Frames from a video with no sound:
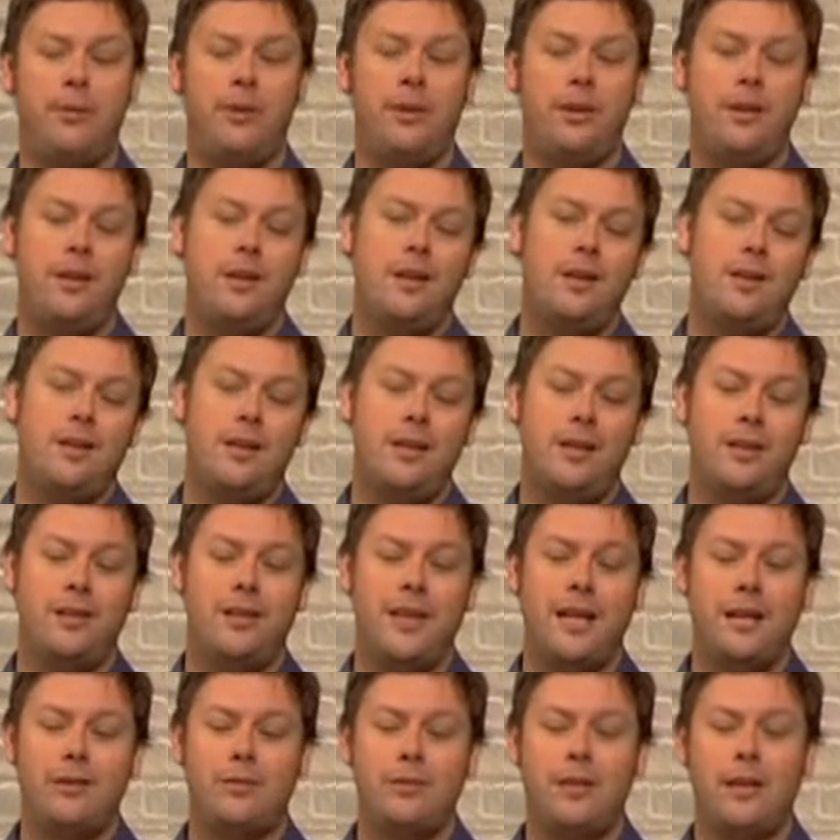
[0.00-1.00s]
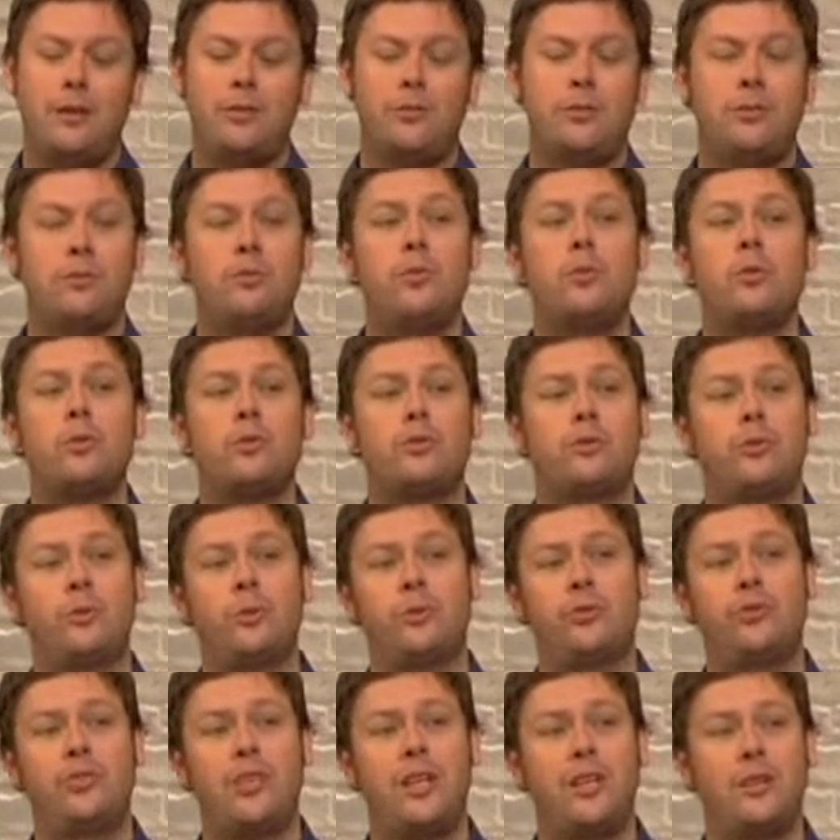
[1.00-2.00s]
But that was the Moors'
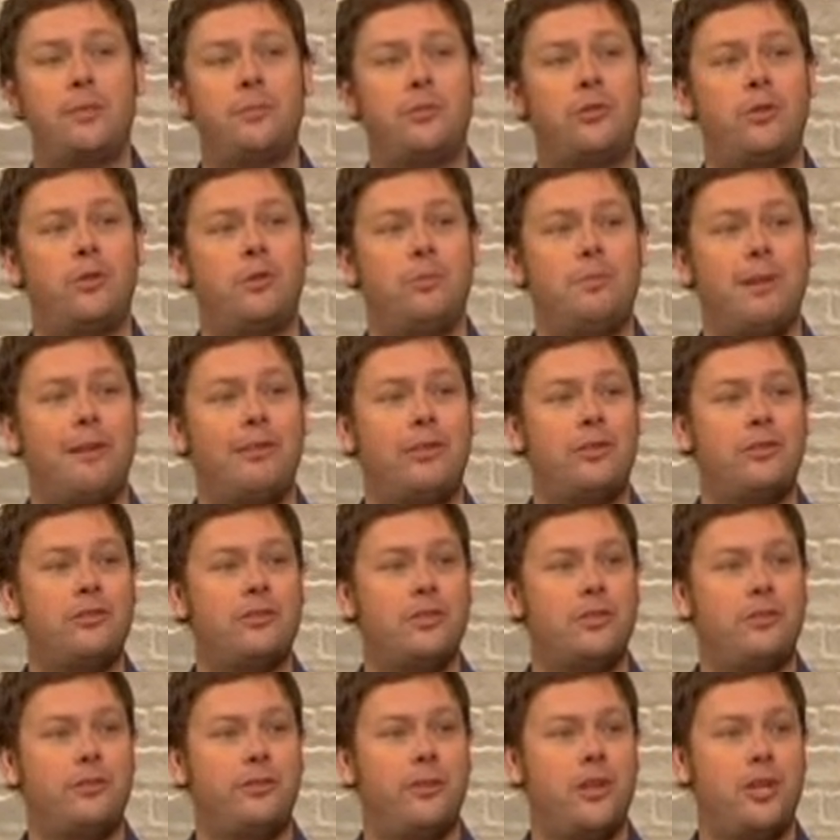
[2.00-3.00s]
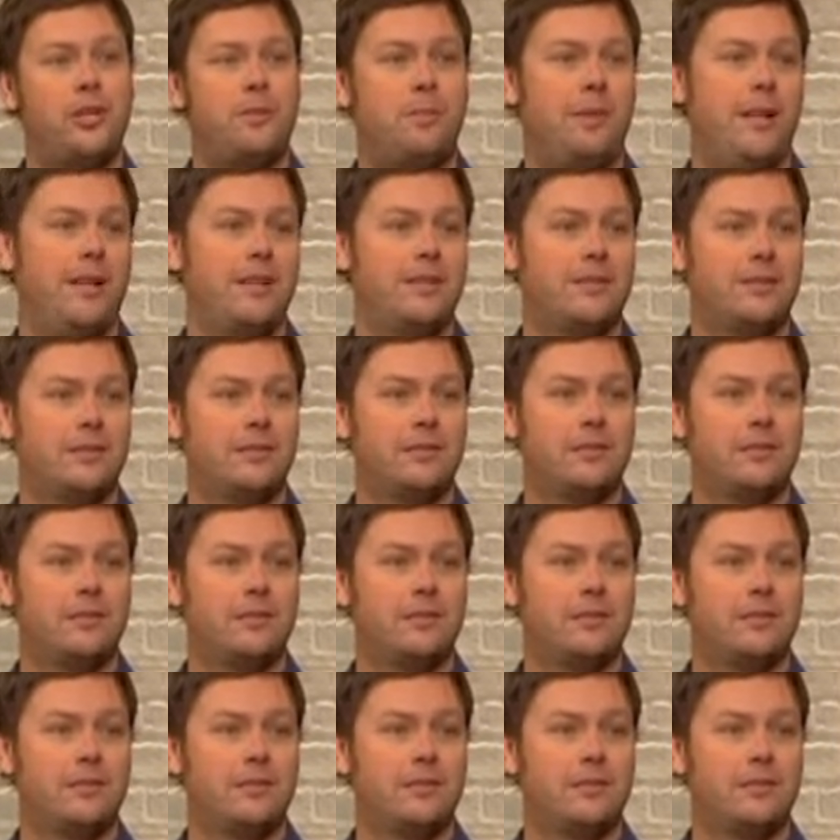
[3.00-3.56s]
fault, selling them to the Americans in the first place.